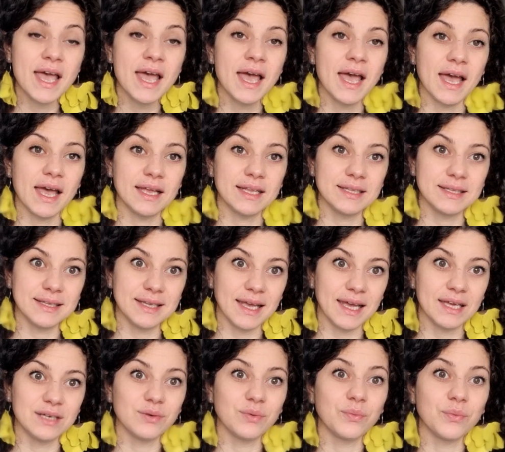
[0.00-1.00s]
and
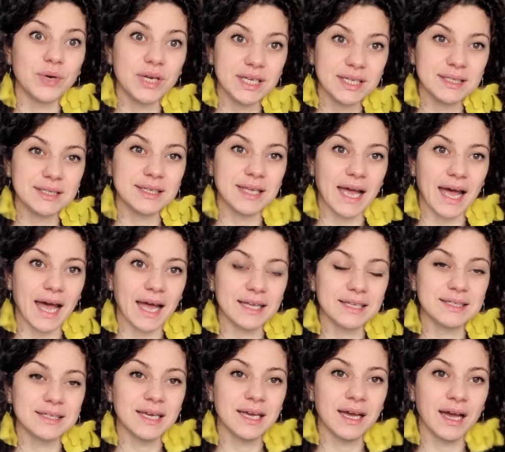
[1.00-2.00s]
then with
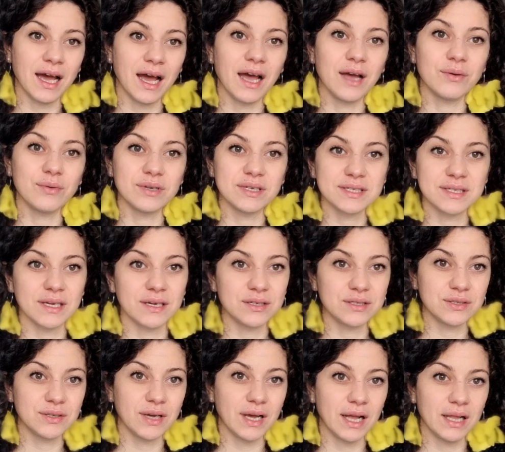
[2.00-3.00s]
that I will start
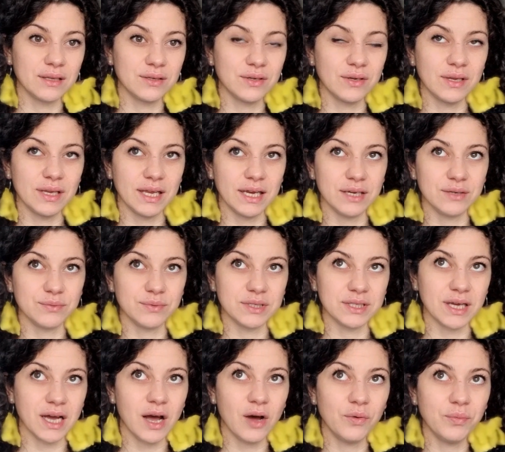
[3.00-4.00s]
to calculate with
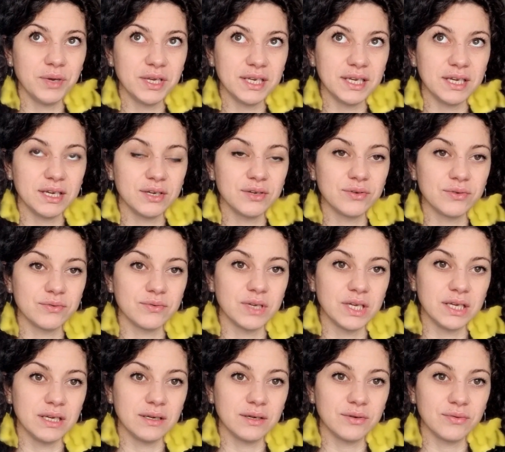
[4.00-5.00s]
how many
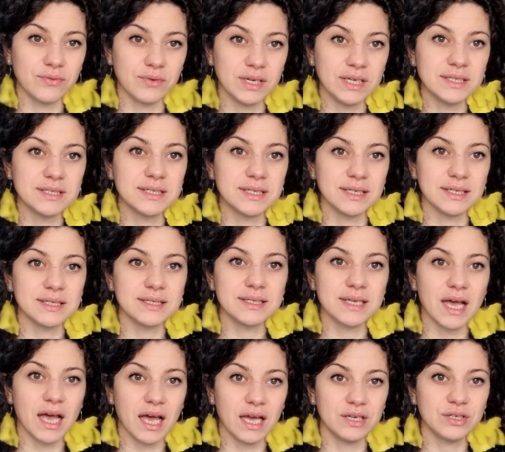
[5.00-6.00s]
increases
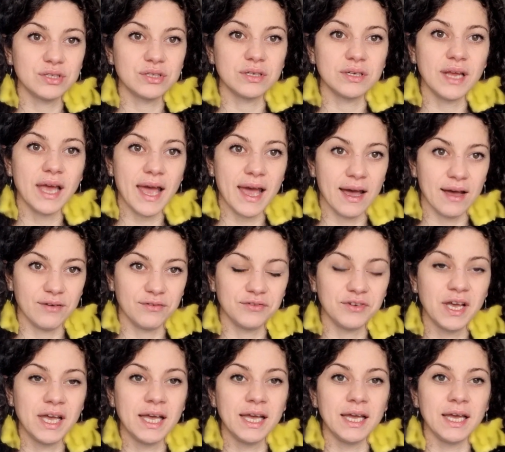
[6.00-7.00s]
I should have
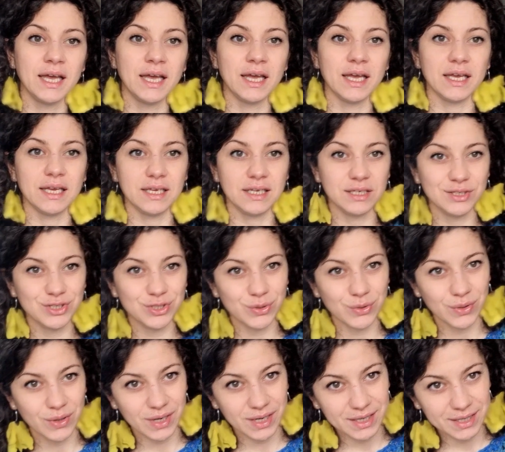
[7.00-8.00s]

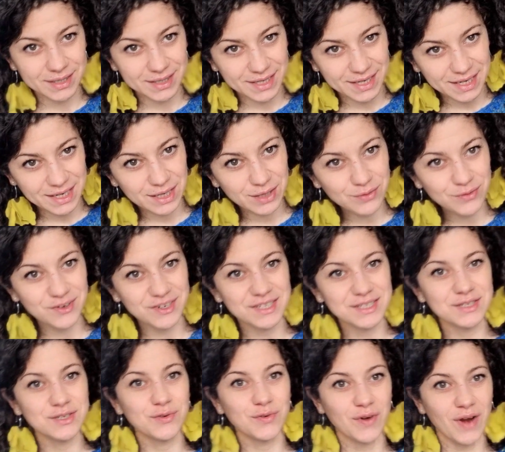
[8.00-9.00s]
into an
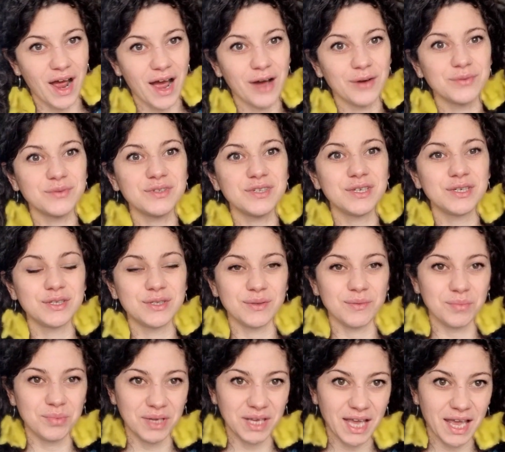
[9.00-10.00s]
increase round to
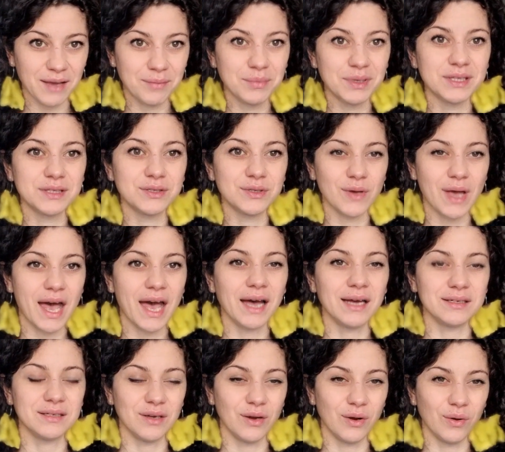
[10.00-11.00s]
be able to
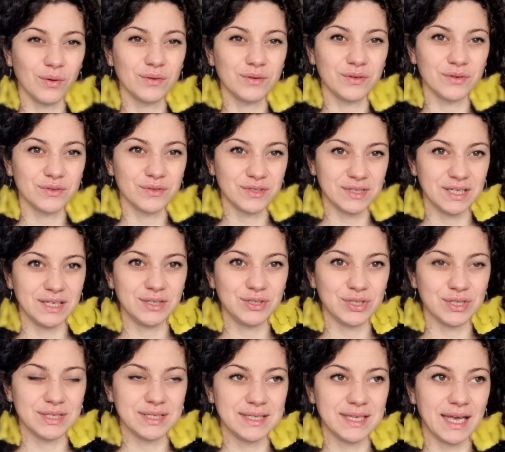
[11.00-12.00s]
add all those
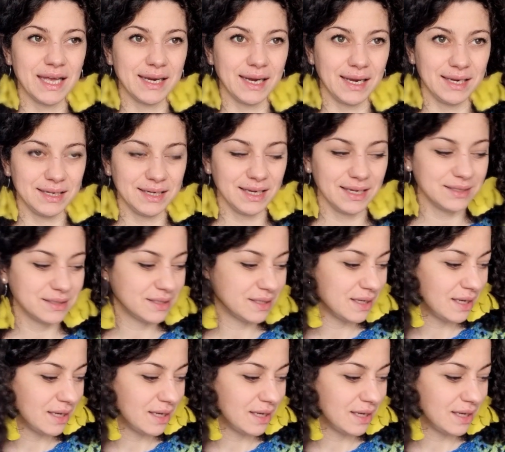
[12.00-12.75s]
stitches that I need.